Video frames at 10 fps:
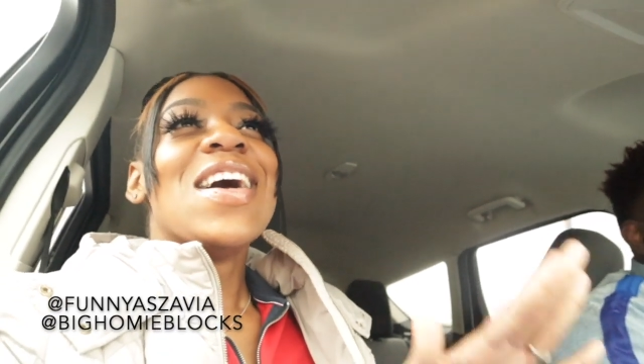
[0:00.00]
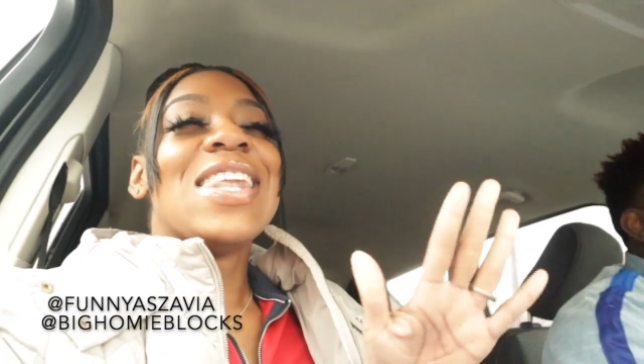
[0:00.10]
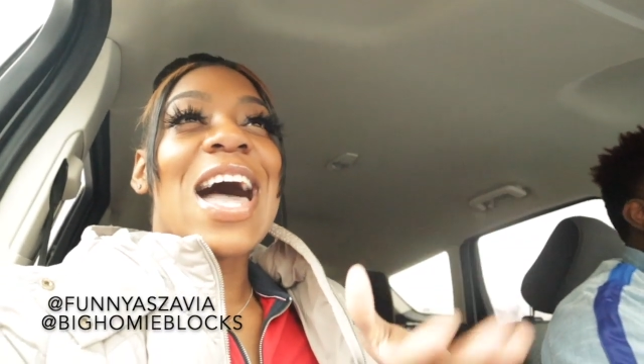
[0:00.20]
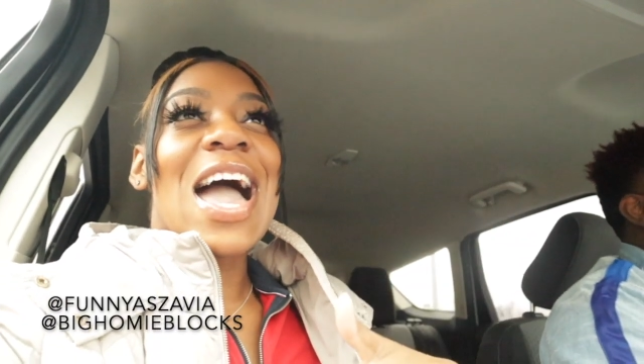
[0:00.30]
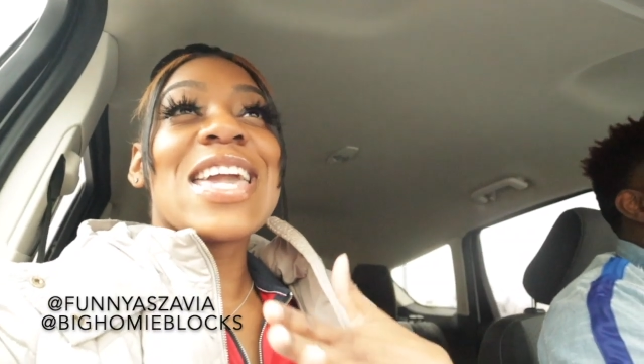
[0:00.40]

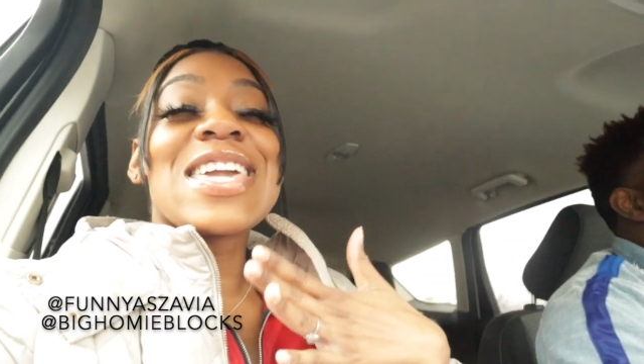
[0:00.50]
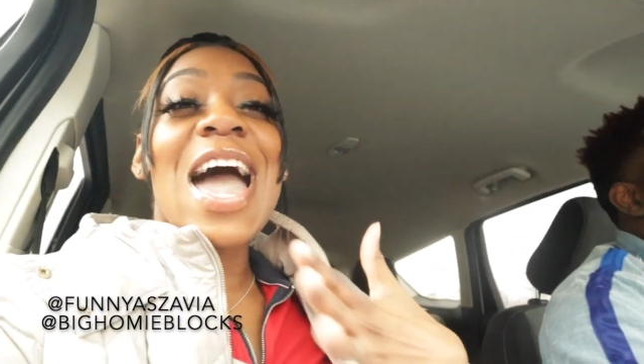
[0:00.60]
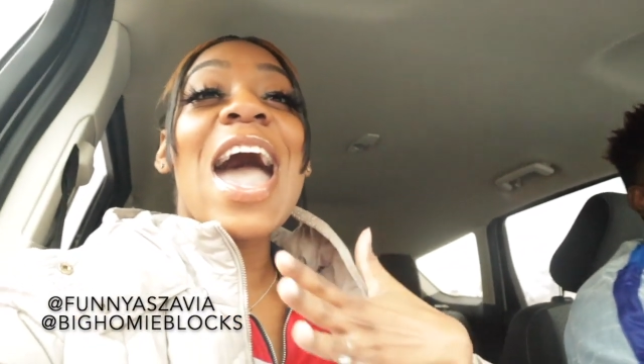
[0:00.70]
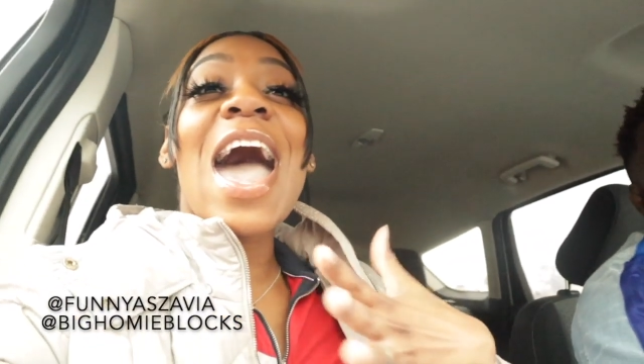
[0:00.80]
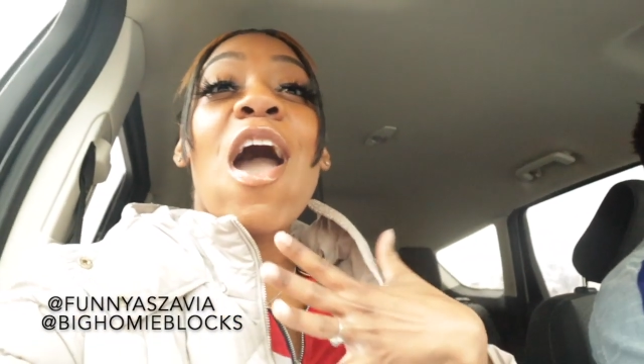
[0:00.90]
Like, y'all,
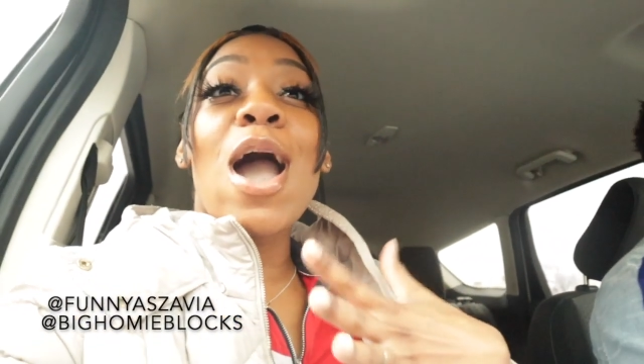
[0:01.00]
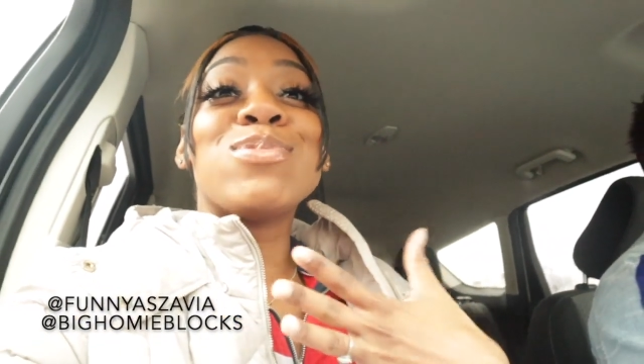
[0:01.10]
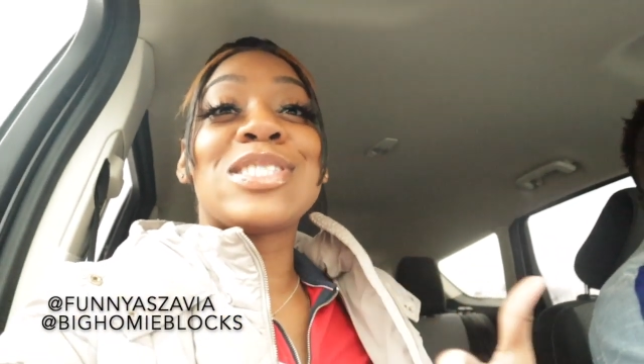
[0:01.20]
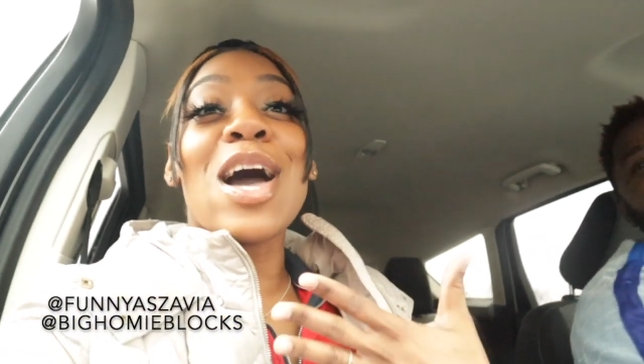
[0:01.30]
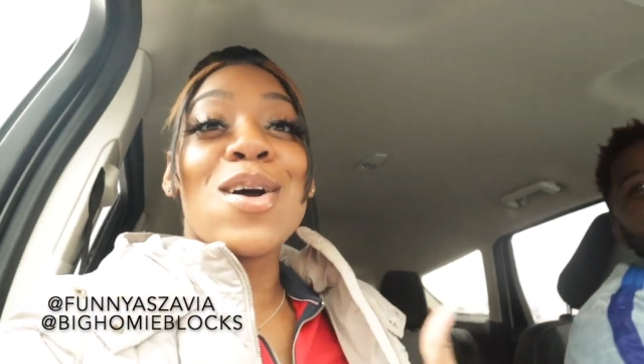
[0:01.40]
I'm
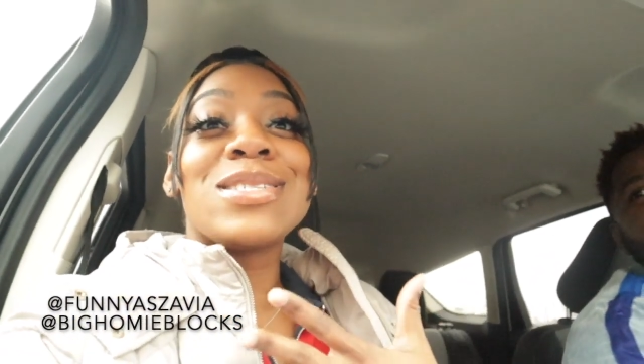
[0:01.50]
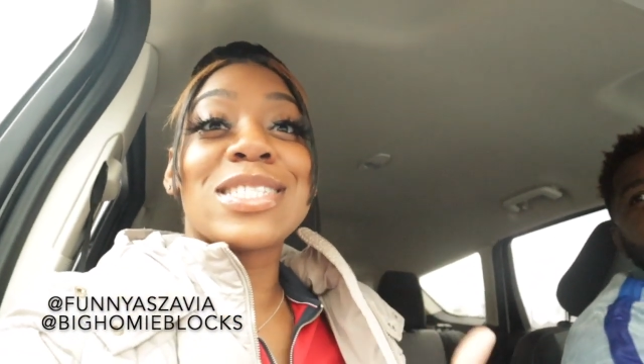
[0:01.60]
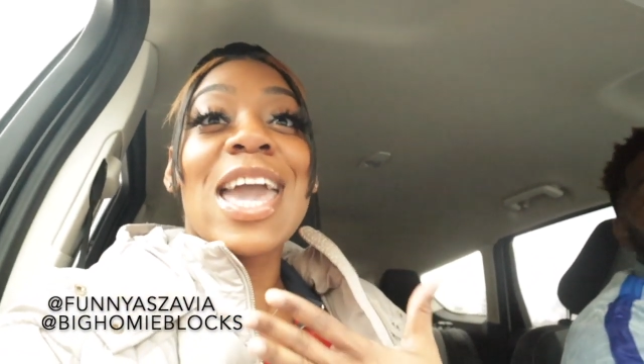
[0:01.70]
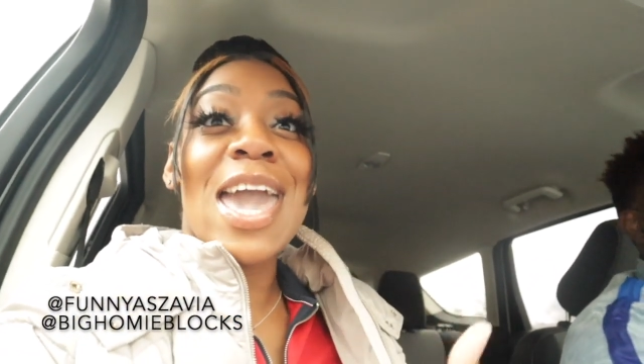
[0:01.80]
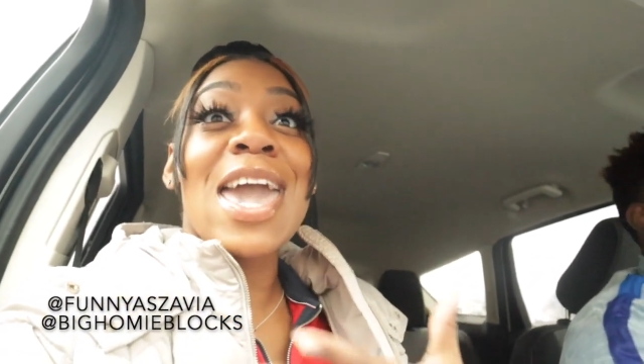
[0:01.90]
so
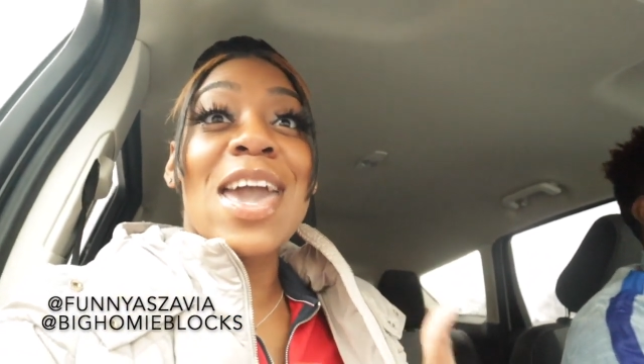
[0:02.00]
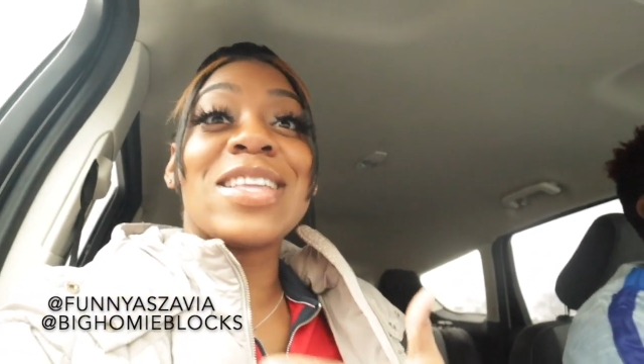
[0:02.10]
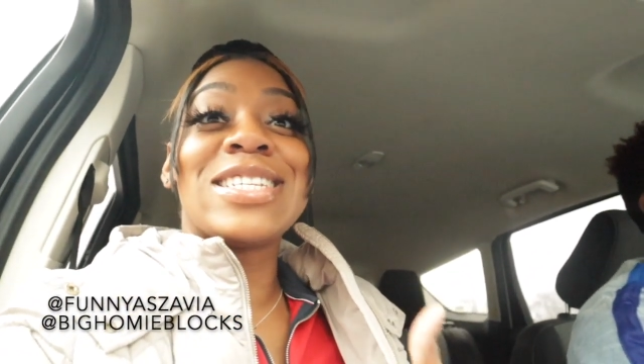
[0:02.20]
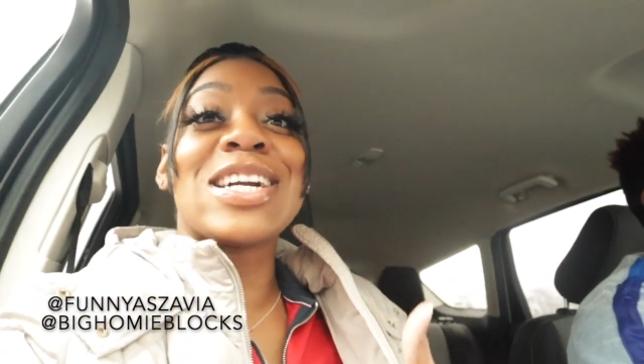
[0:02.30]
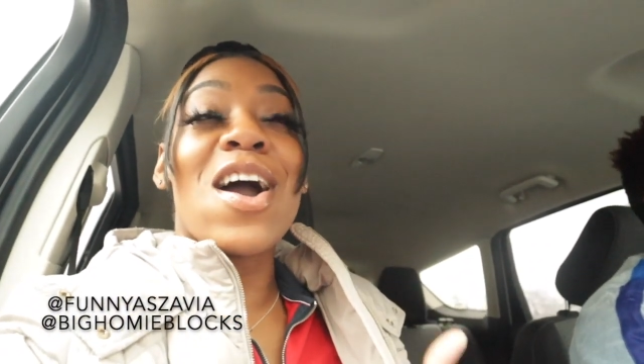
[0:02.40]
scared
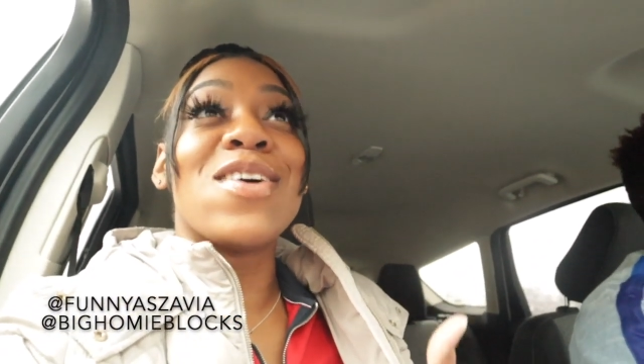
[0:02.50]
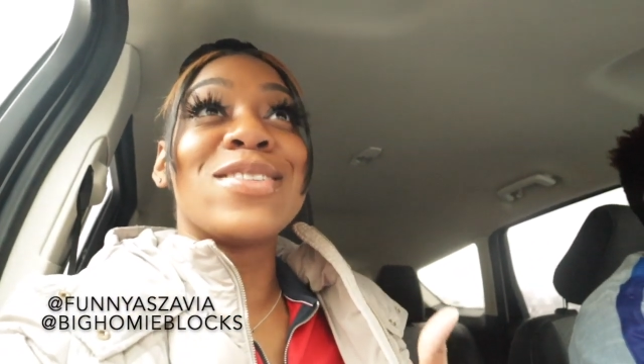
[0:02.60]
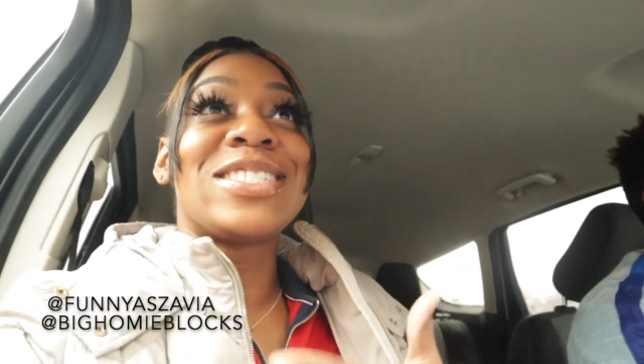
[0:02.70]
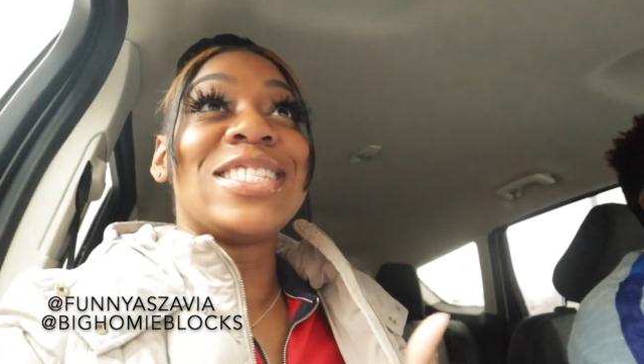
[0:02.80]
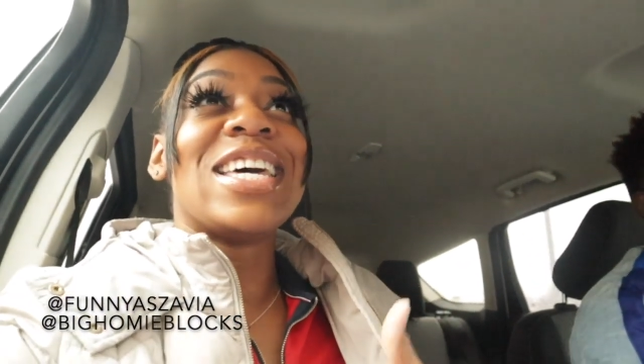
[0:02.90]
to go
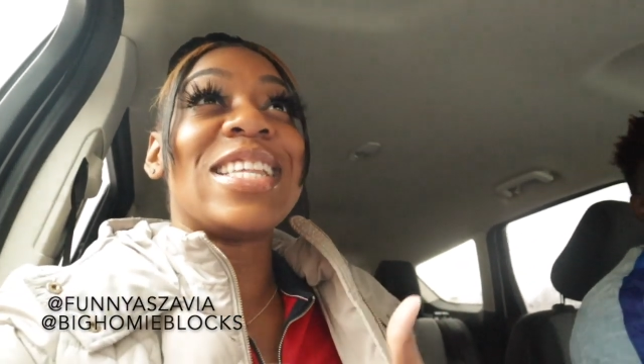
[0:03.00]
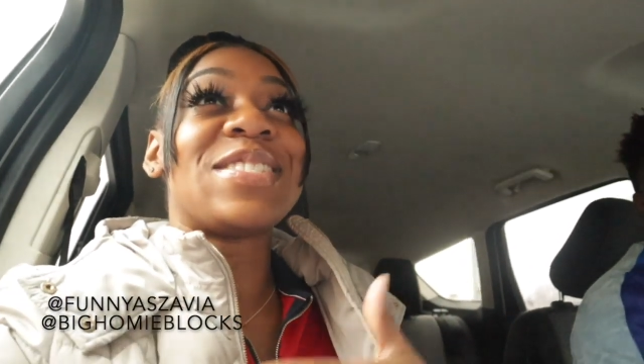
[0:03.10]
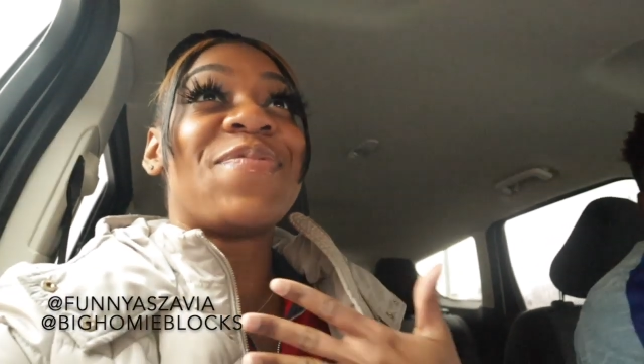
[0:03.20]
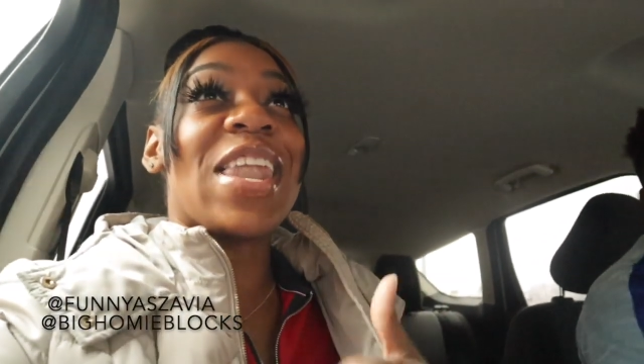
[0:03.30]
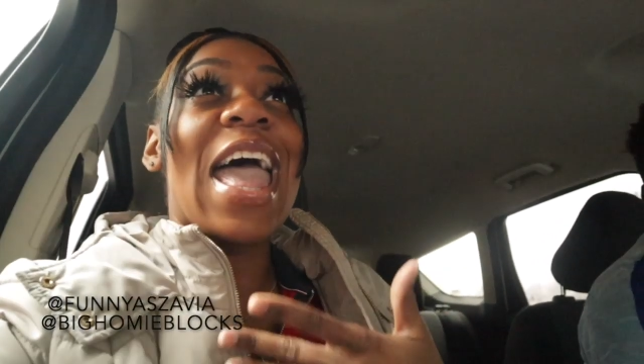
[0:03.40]
to this
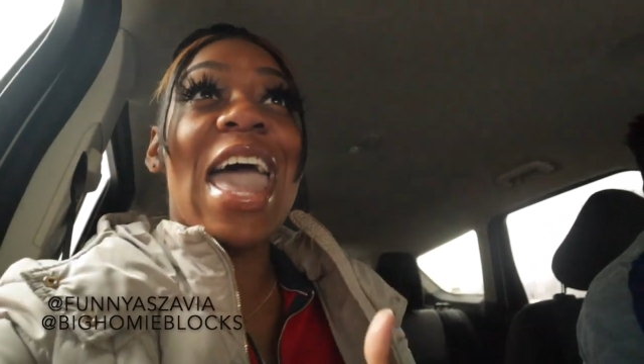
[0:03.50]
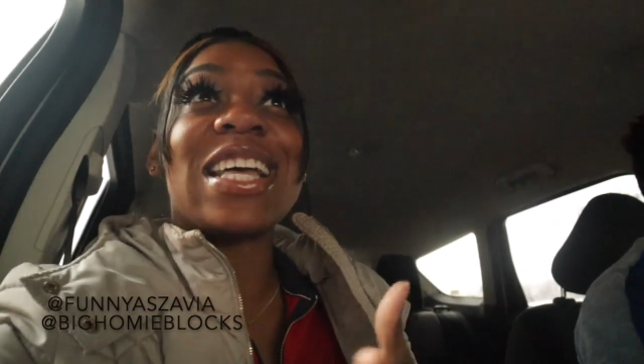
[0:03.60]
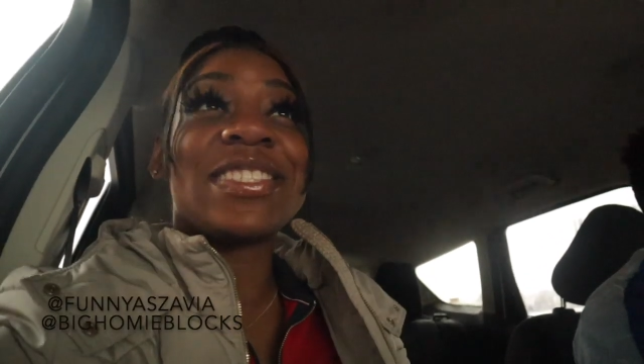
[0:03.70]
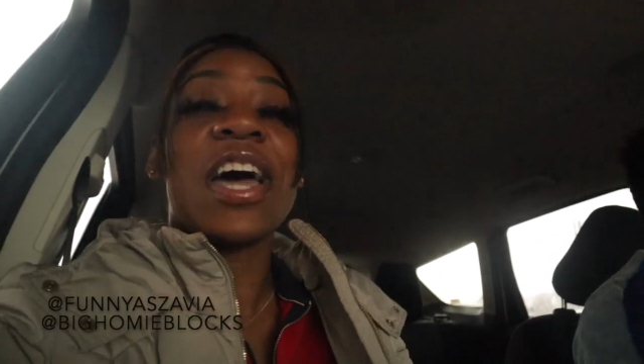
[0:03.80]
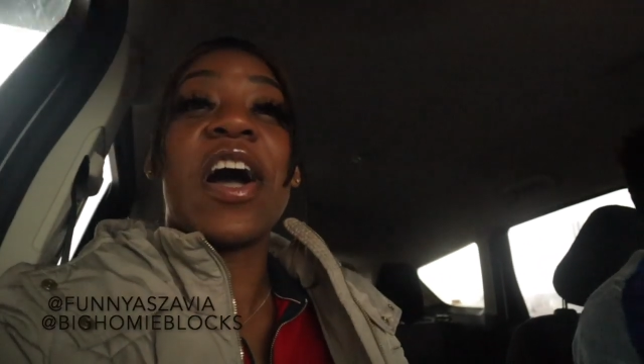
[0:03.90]
flying
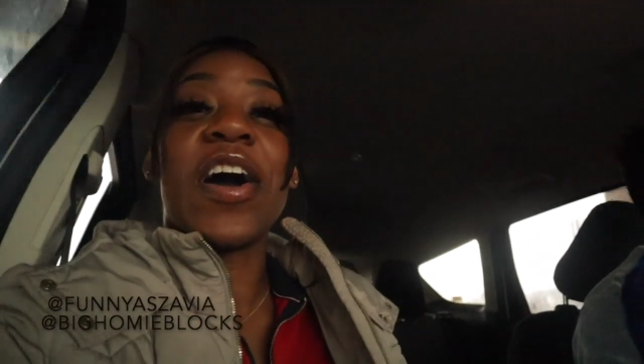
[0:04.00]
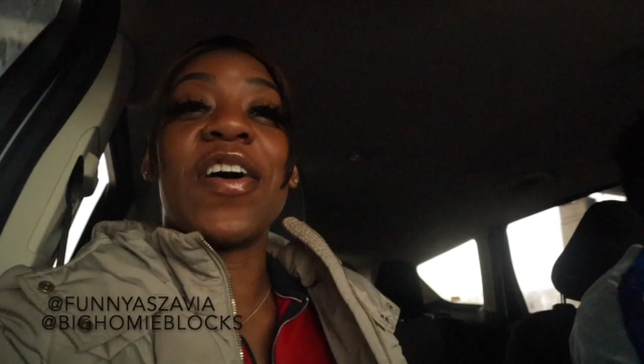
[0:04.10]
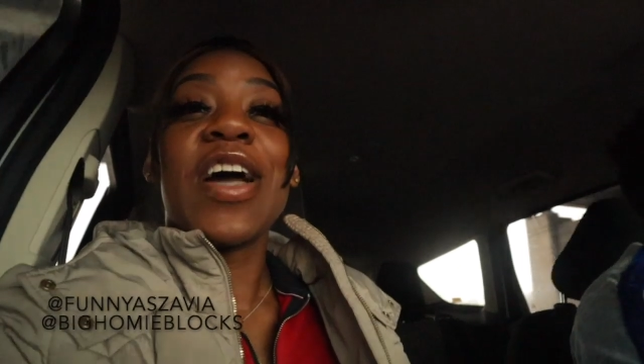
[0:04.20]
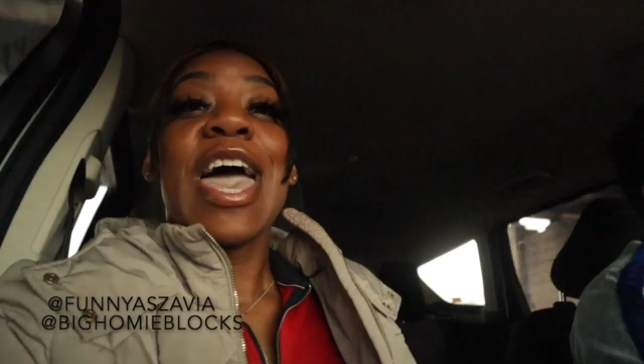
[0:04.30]
stuff.